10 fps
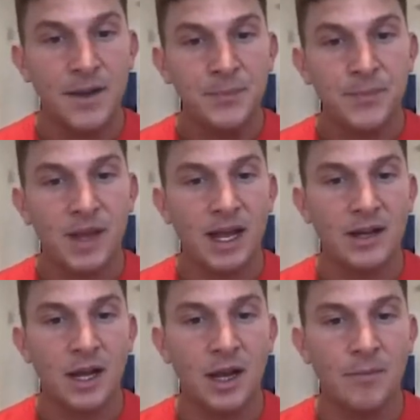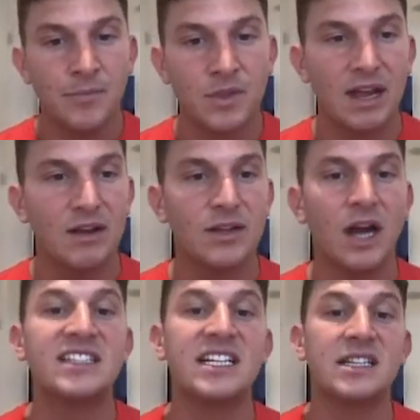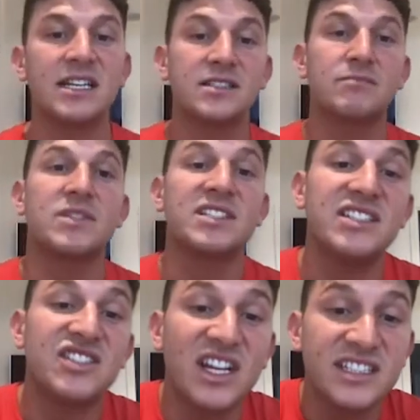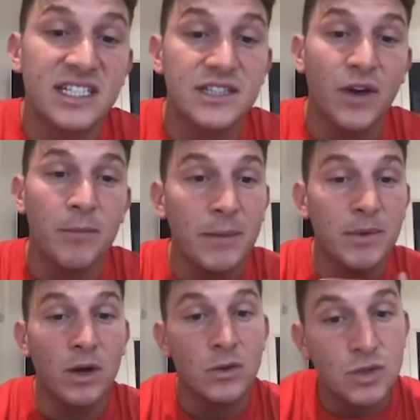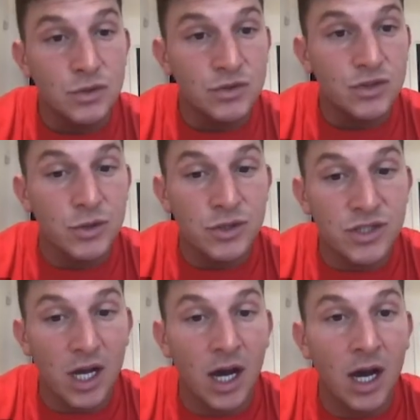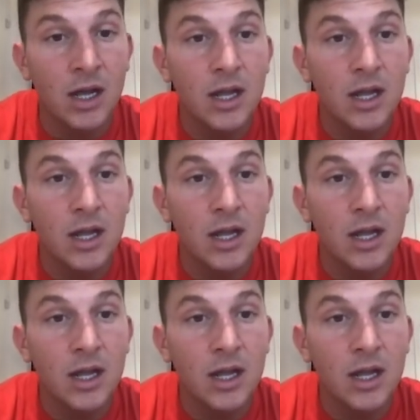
and the teachers identify maybe 1 or 2 students that